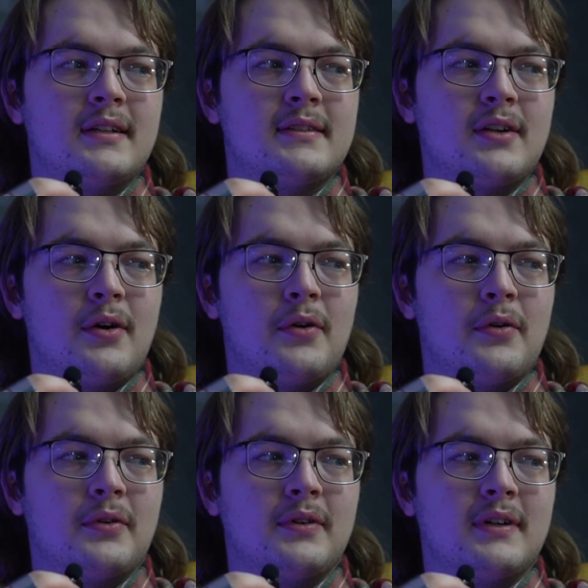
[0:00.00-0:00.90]

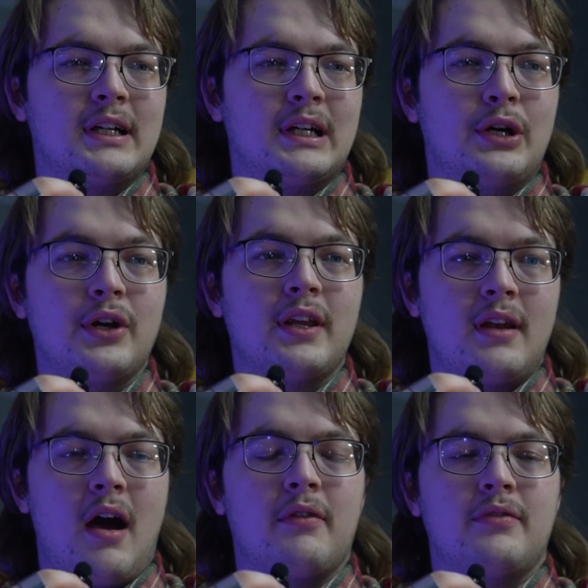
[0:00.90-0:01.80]
So, good
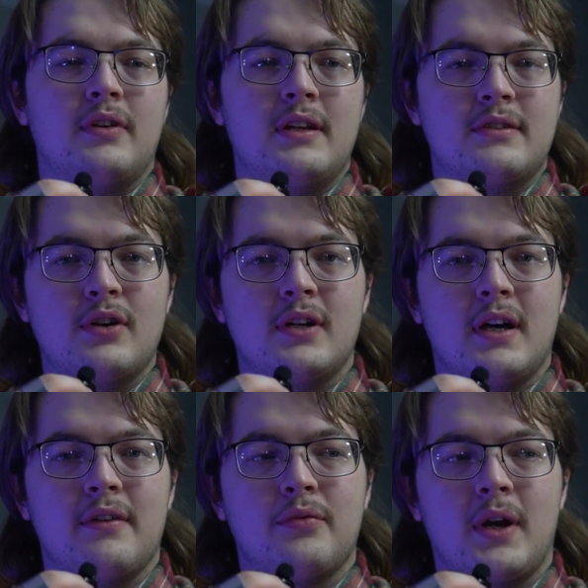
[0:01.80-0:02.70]
enough is good
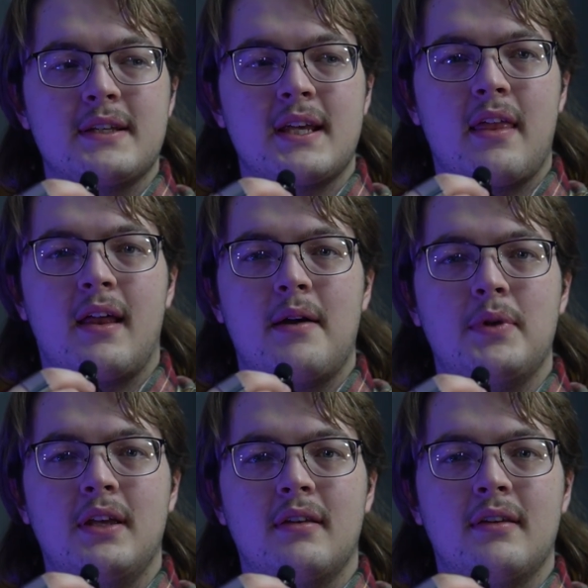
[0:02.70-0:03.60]
enough. When I say that, I
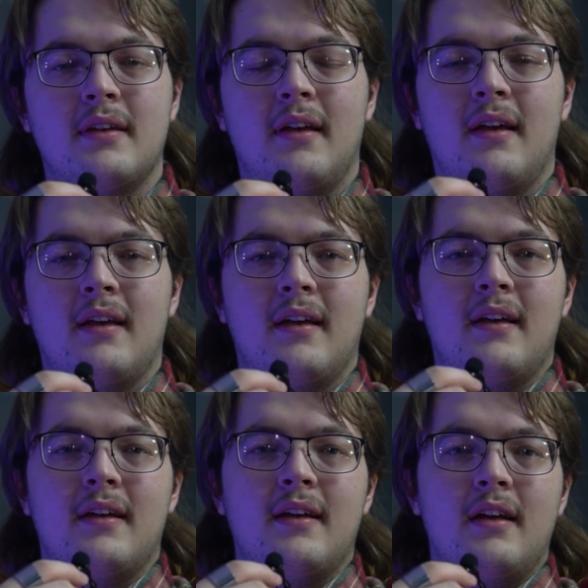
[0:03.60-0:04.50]
mean
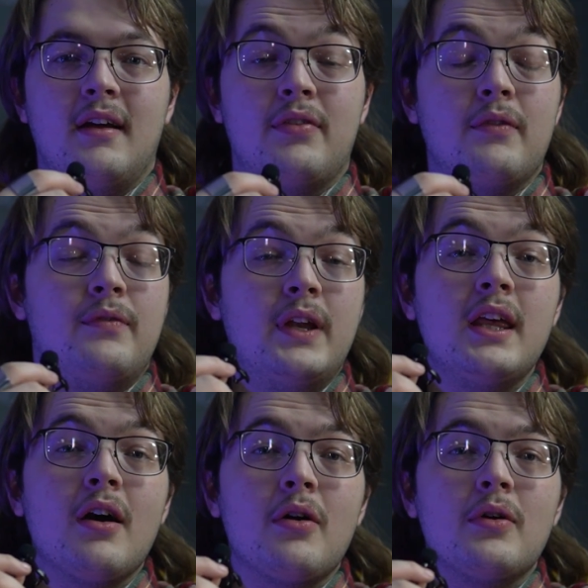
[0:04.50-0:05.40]
if the
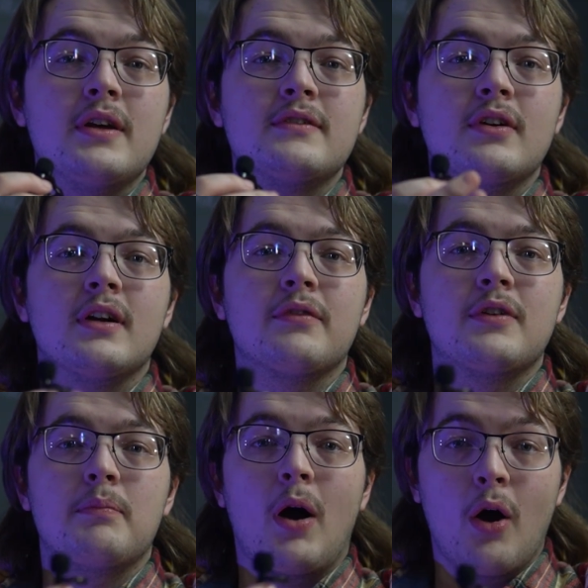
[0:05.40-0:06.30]
video is good enough
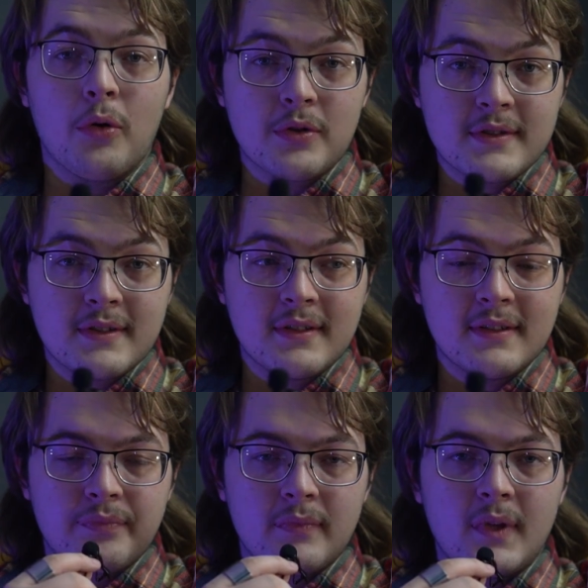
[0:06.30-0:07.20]
to post,
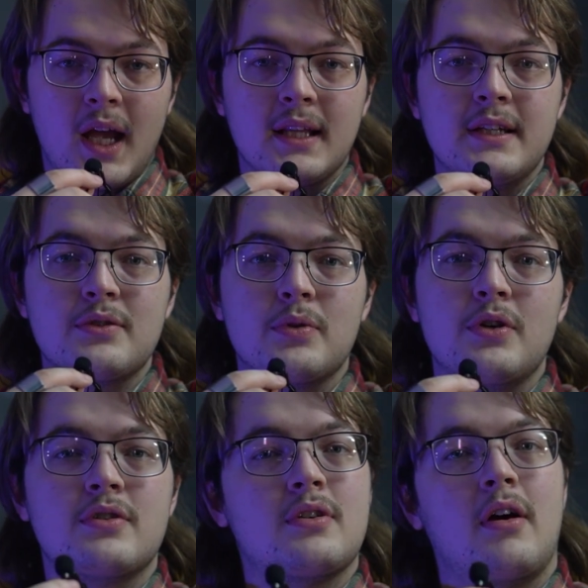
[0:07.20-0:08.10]
at least when
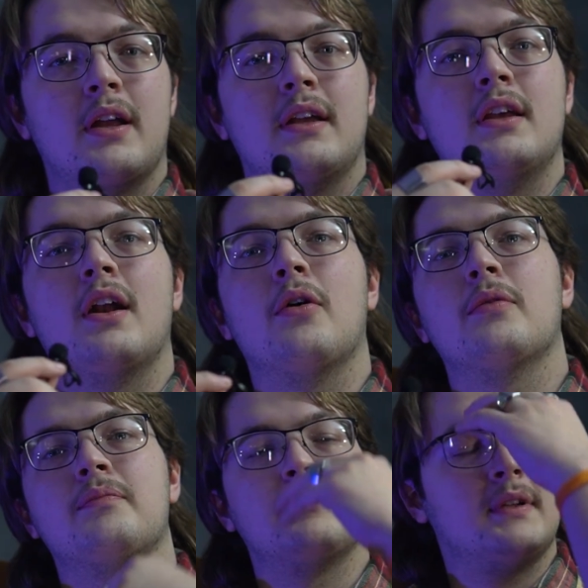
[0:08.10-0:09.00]
you're starting, you know,
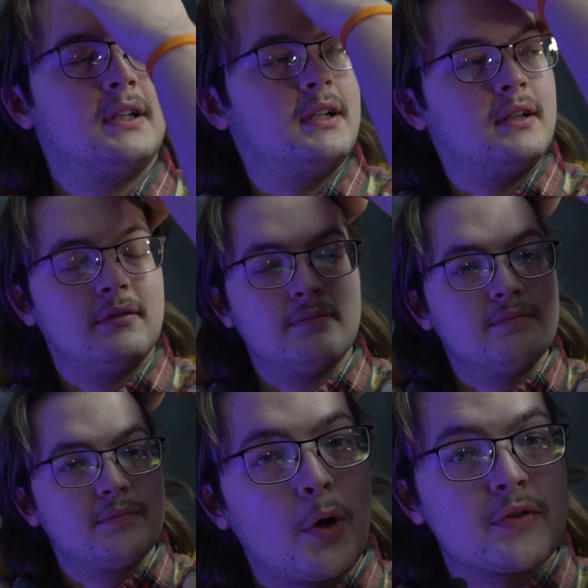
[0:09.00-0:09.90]

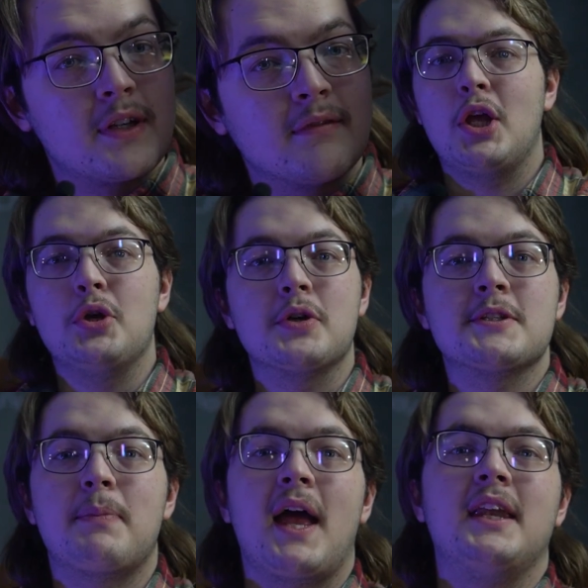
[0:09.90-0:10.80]
post it. You can
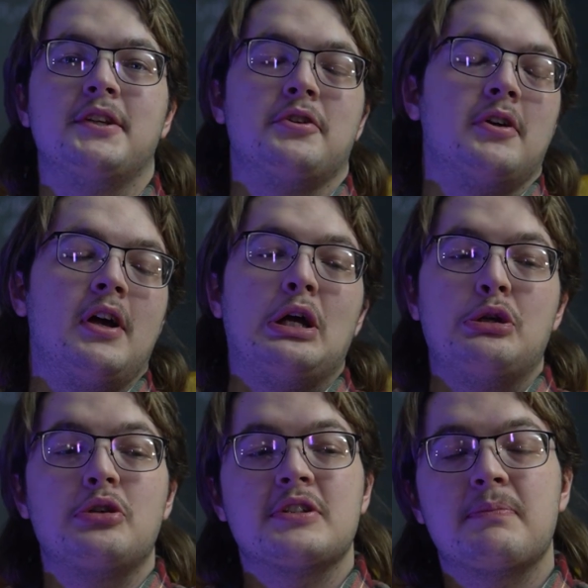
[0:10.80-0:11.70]
spend
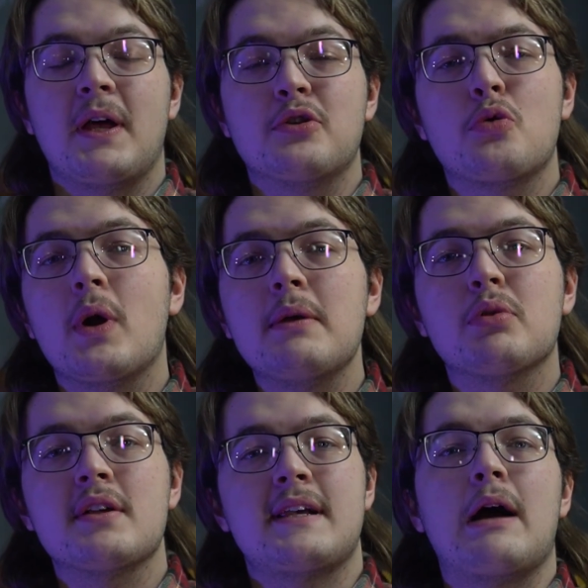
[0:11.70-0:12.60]
you can spend 20
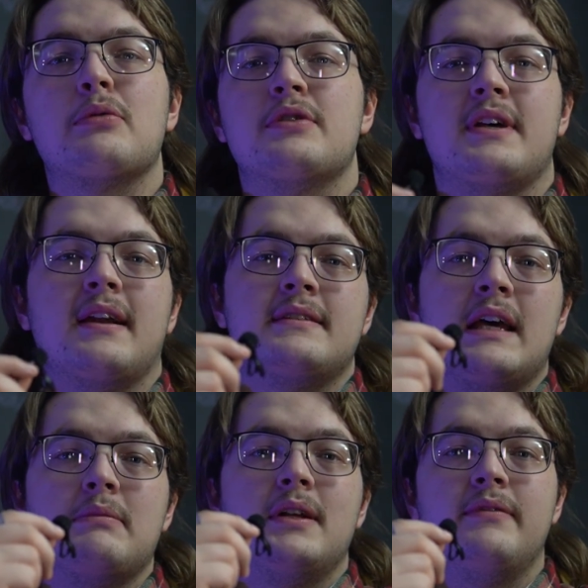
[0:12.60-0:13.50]
plus hours on a
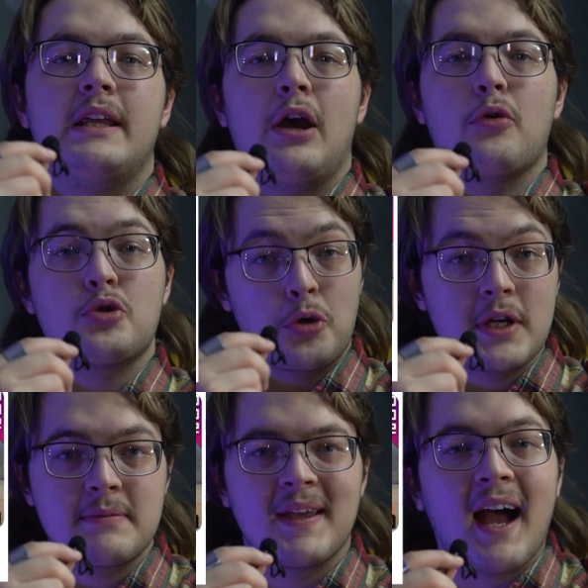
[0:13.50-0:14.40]
10 minute video.
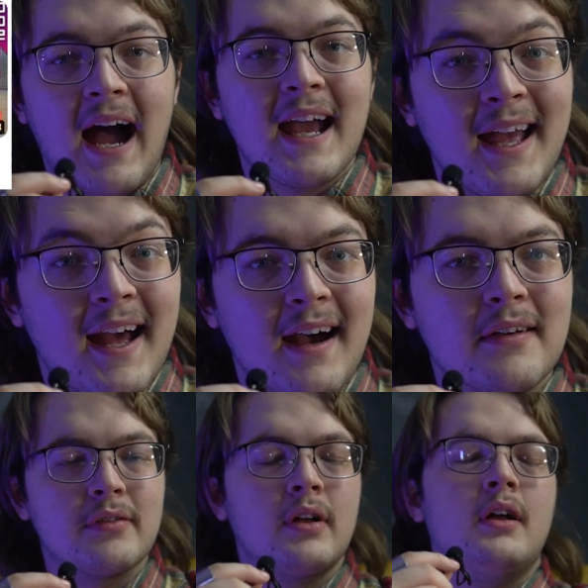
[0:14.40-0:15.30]
Trust me, I
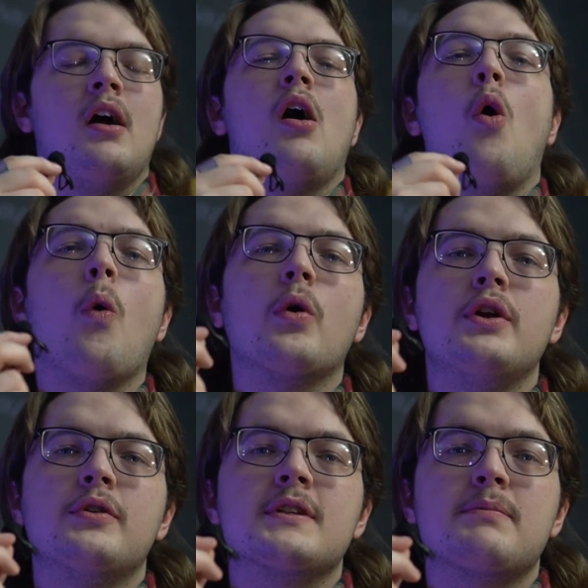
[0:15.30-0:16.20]
have. Or
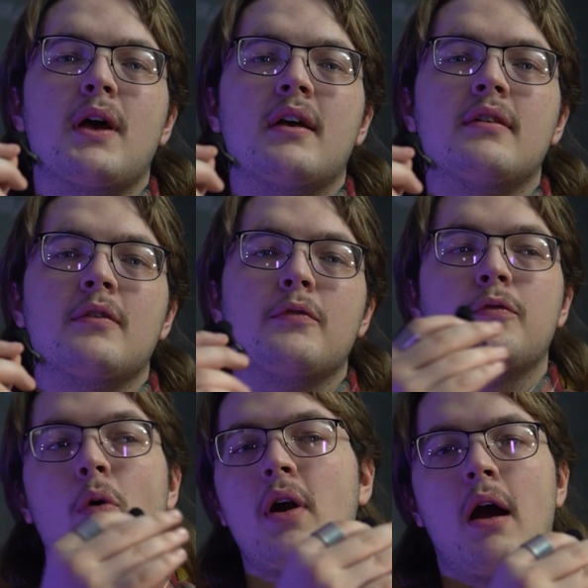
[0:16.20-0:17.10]
you can spend
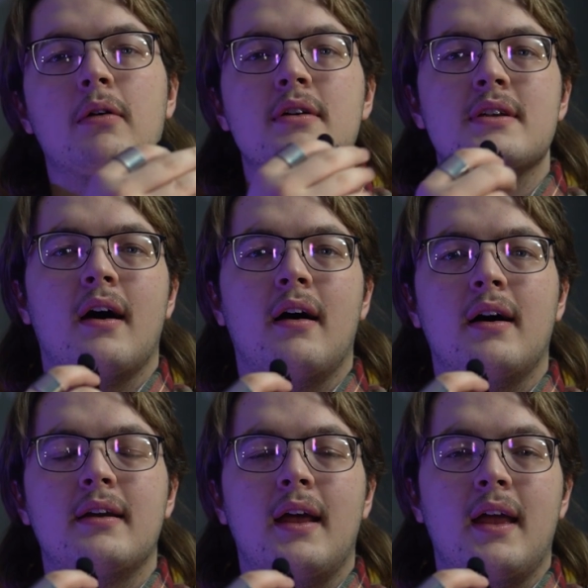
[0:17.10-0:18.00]
4 hours
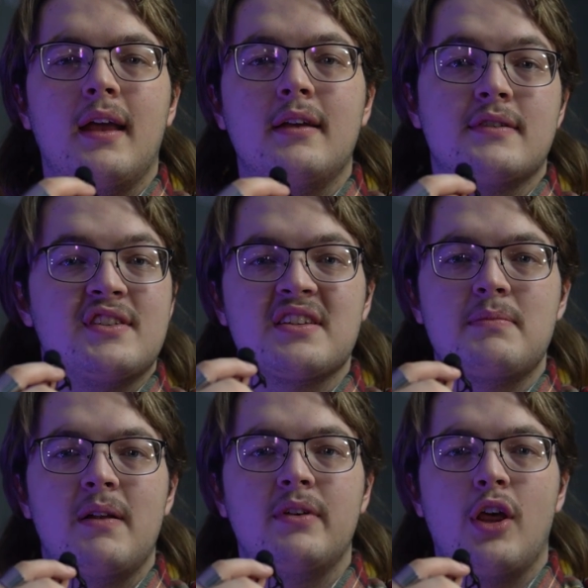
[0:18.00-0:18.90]
on a 6
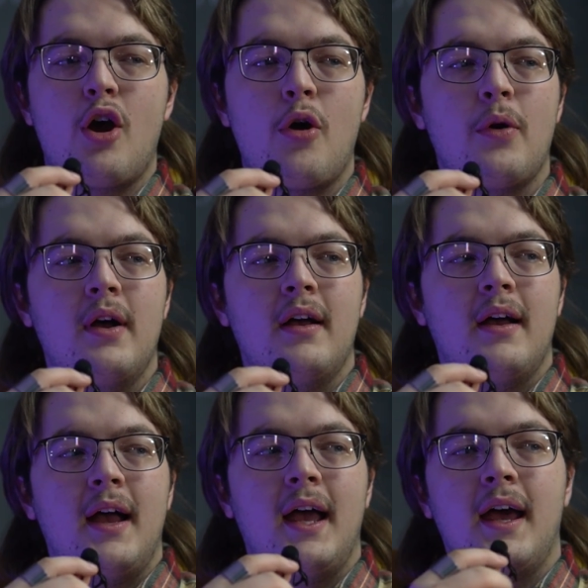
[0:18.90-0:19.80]
minute video
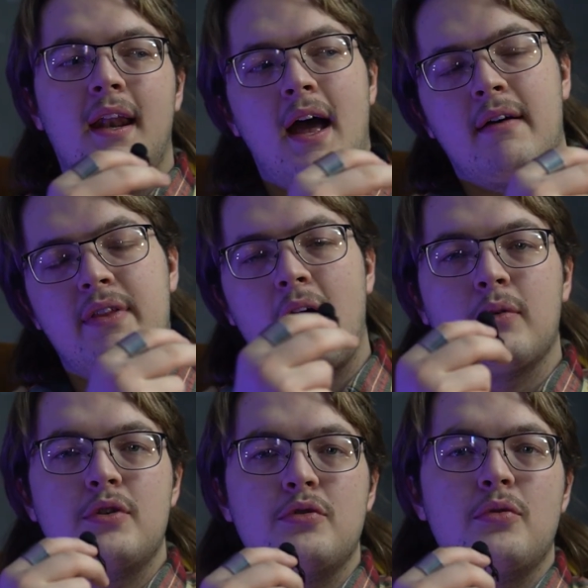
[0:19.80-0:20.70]
and have that
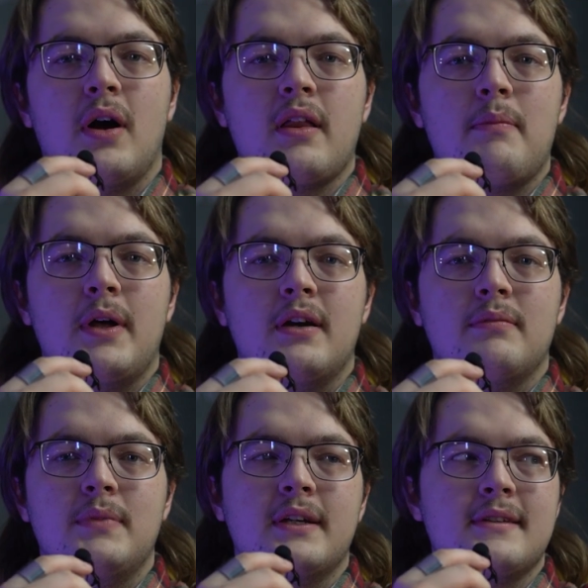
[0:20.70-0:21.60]
one do a lot better
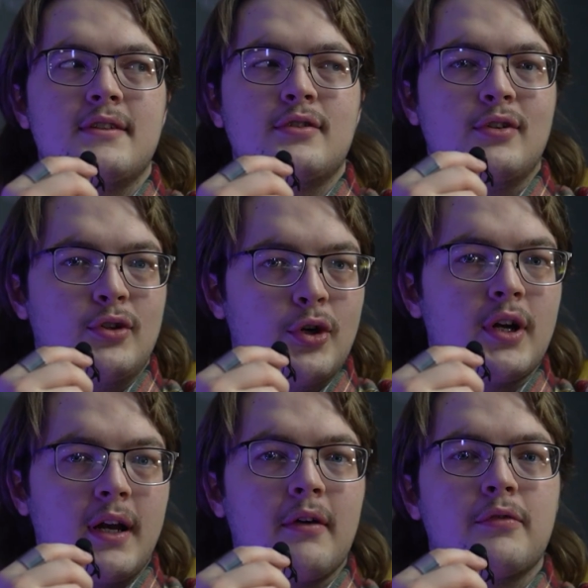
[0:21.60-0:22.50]
because it's good
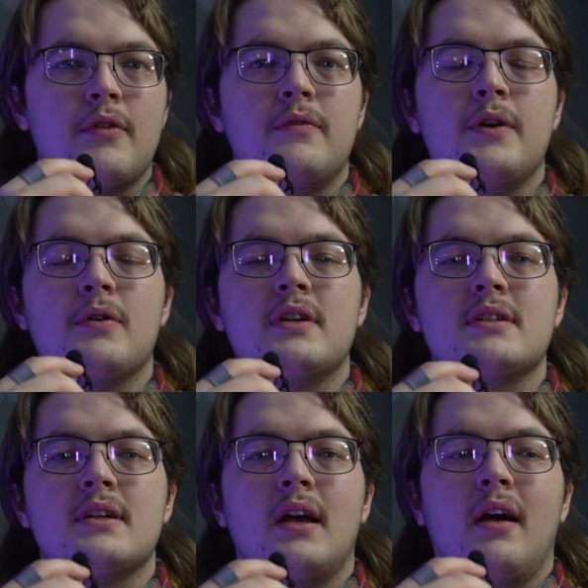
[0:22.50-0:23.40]
enough for the
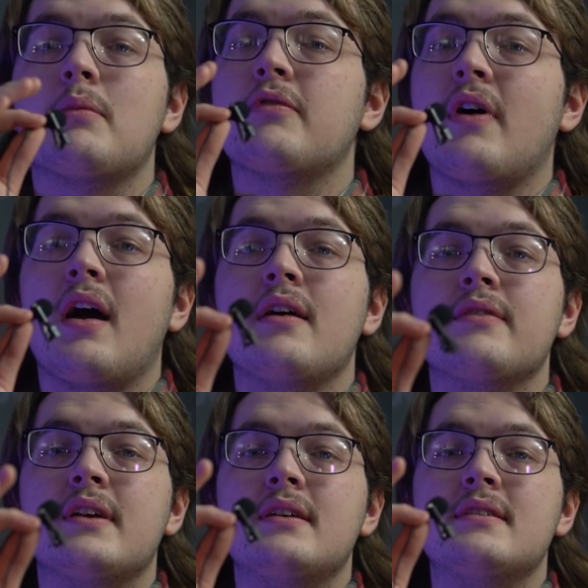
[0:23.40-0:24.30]
viewers. Number five
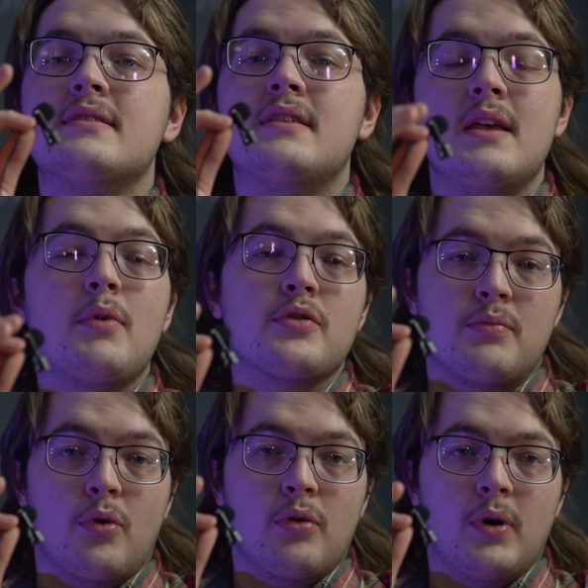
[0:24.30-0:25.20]
is the most
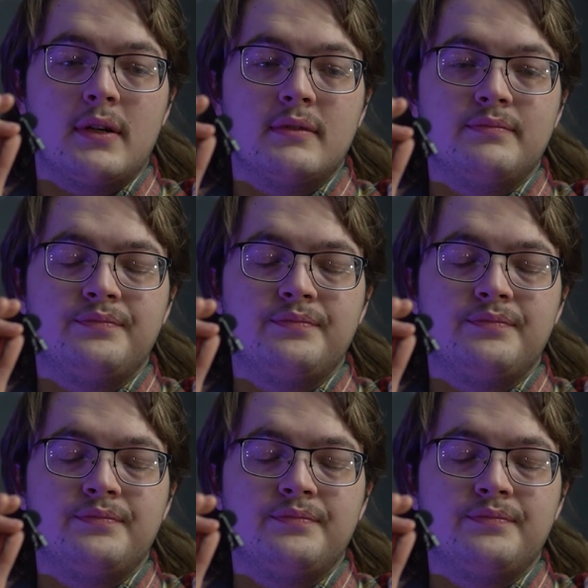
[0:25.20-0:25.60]
important one.